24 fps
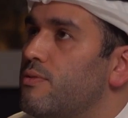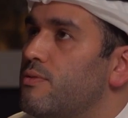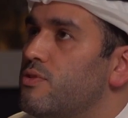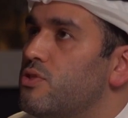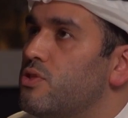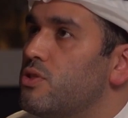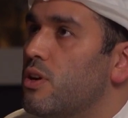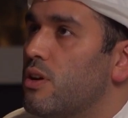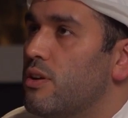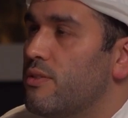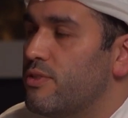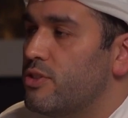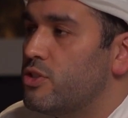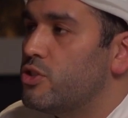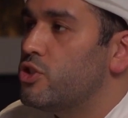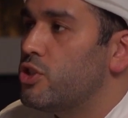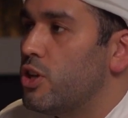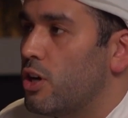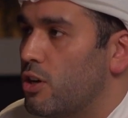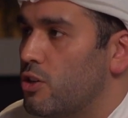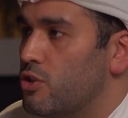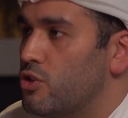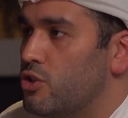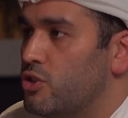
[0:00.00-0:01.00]
service
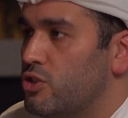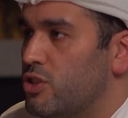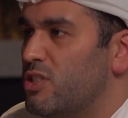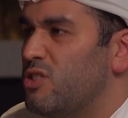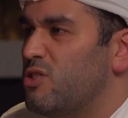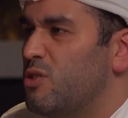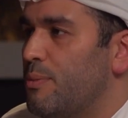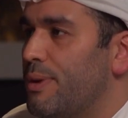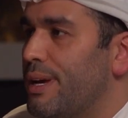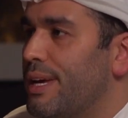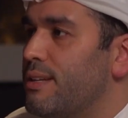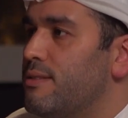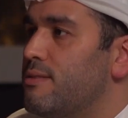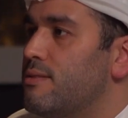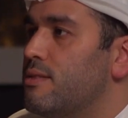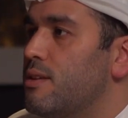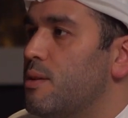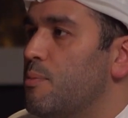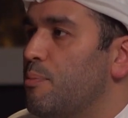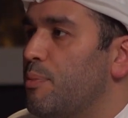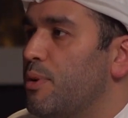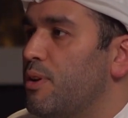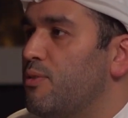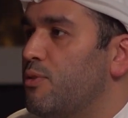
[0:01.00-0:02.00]
charge, just to make it
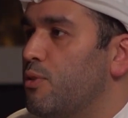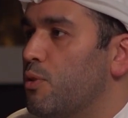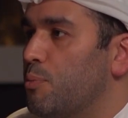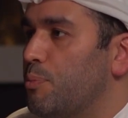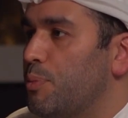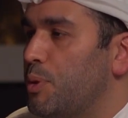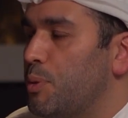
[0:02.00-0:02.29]
simple for